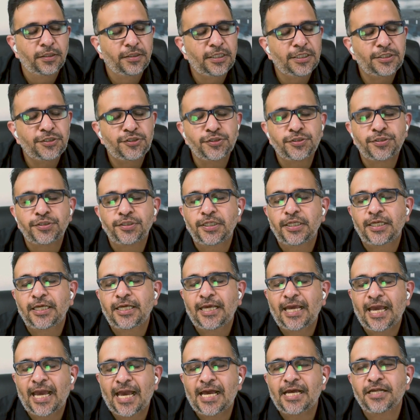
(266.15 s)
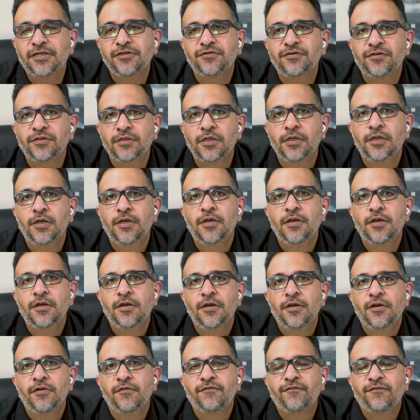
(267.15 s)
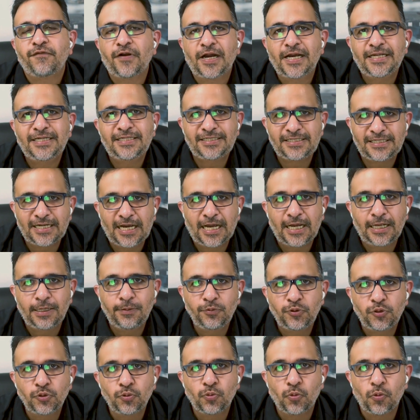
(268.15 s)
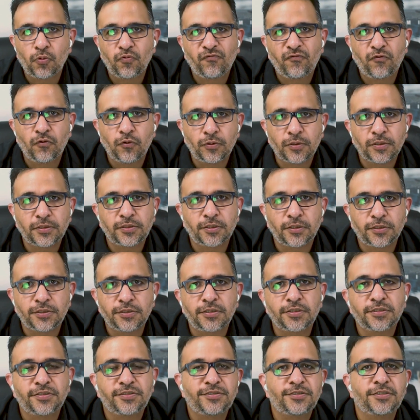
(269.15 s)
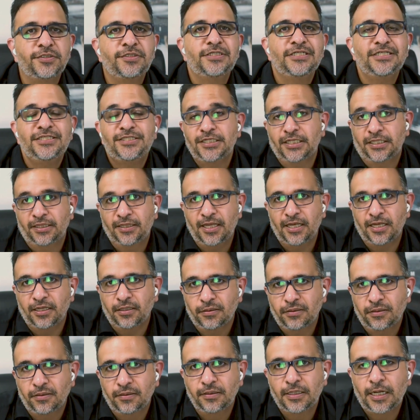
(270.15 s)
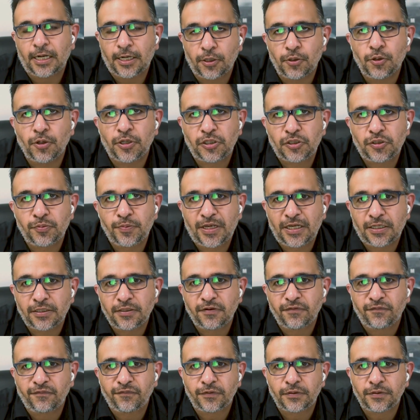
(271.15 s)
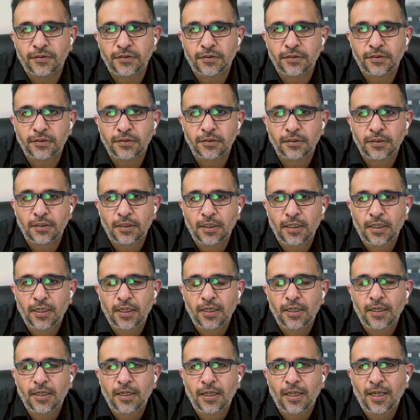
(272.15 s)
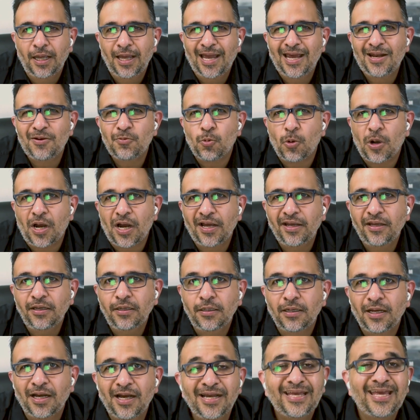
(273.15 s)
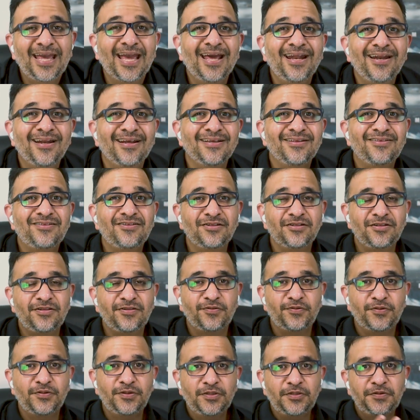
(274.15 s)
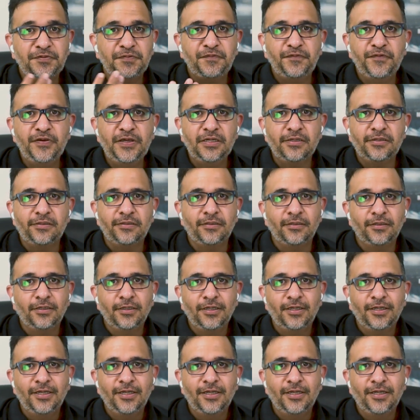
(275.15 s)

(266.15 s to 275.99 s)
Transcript: They just can't find time to focus on the strategic things that are going to make a difference. And why? Again, it's this fear.